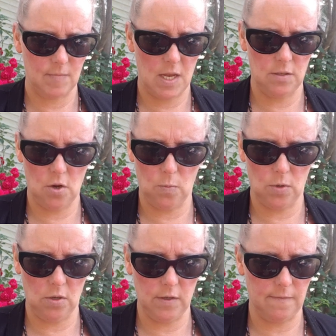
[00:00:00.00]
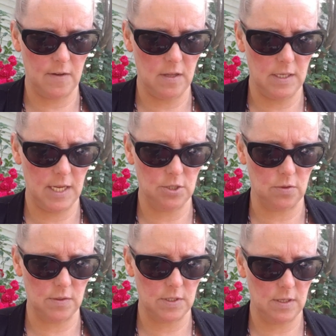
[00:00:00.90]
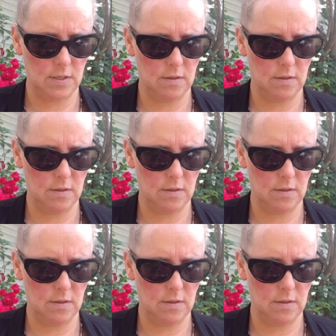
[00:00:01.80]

Unknown World of Fallen Angels.